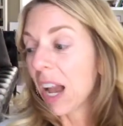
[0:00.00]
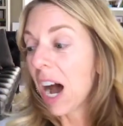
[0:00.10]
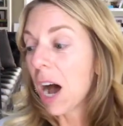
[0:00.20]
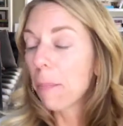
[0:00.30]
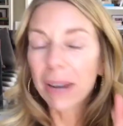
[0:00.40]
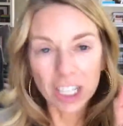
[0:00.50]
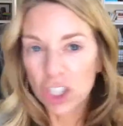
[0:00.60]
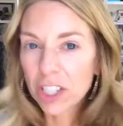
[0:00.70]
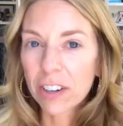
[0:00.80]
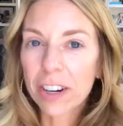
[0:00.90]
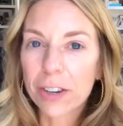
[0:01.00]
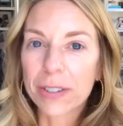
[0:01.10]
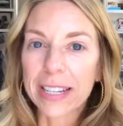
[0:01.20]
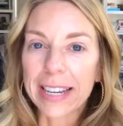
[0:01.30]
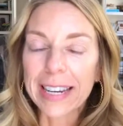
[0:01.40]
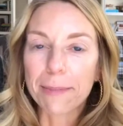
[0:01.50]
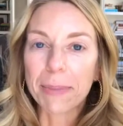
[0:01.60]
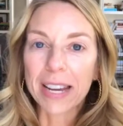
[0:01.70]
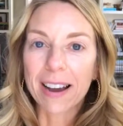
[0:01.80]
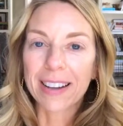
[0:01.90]
but I just started using it
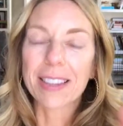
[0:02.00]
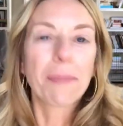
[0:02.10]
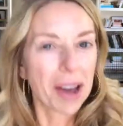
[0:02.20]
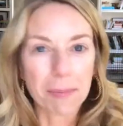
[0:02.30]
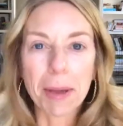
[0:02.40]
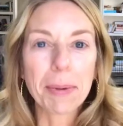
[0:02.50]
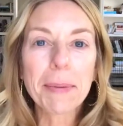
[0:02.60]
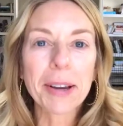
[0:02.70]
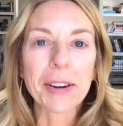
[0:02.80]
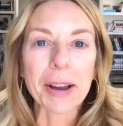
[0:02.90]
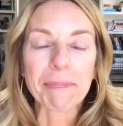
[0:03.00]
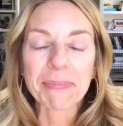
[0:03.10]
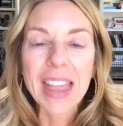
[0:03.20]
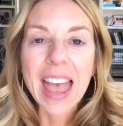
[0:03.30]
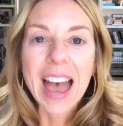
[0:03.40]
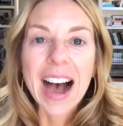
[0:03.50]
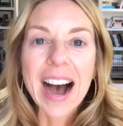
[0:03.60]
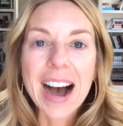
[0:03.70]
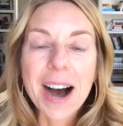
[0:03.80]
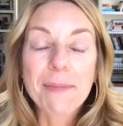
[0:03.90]
because I'm out of my BB cream.
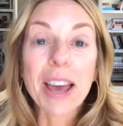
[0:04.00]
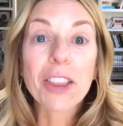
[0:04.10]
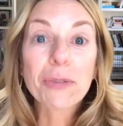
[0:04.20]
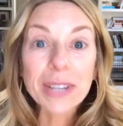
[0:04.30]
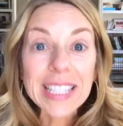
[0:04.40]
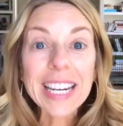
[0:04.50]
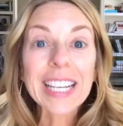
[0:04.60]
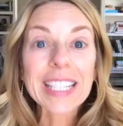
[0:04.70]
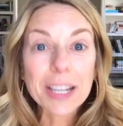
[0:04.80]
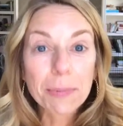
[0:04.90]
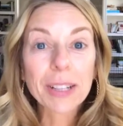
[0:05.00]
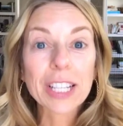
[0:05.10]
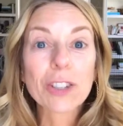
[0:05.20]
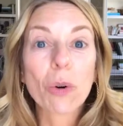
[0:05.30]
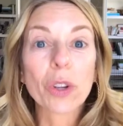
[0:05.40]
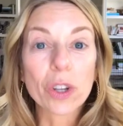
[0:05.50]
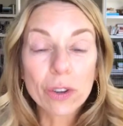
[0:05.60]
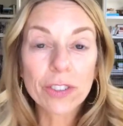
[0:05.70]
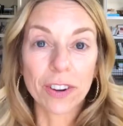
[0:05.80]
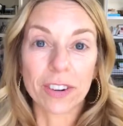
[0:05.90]
And the reason I typically don't
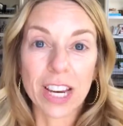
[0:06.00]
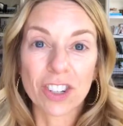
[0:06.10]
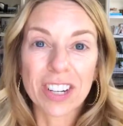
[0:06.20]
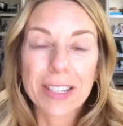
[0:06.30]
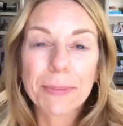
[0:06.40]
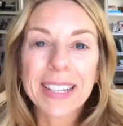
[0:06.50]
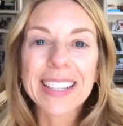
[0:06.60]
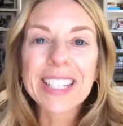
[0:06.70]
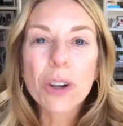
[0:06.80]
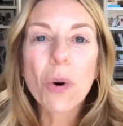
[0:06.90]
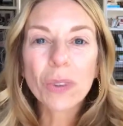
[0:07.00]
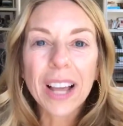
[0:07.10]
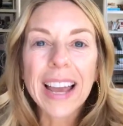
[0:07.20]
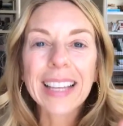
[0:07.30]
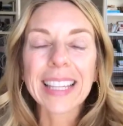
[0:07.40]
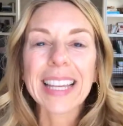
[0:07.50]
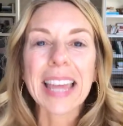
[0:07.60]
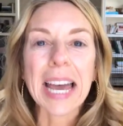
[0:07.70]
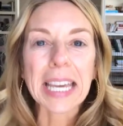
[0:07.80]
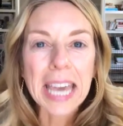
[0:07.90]
use foundation is because I don't like
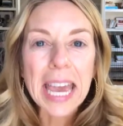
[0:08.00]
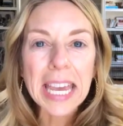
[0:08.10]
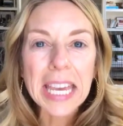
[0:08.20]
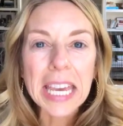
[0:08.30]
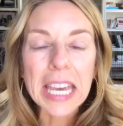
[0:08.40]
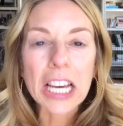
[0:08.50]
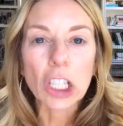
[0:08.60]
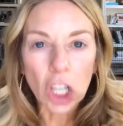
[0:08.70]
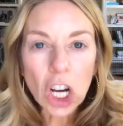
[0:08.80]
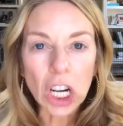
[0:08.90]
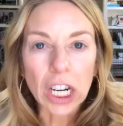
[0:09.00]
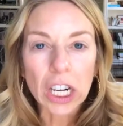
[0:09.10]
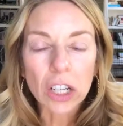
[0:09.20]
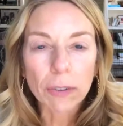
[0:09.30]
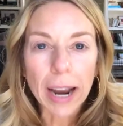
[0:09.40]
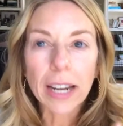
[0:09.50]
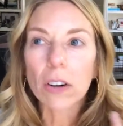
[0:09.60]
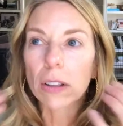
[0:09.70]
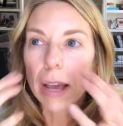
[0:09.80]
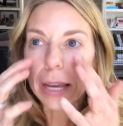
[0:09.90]
that cakey look, right?
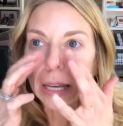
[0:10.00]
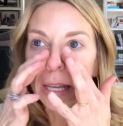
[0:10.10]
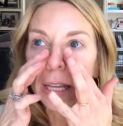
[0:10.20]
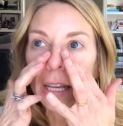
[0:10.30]
Or like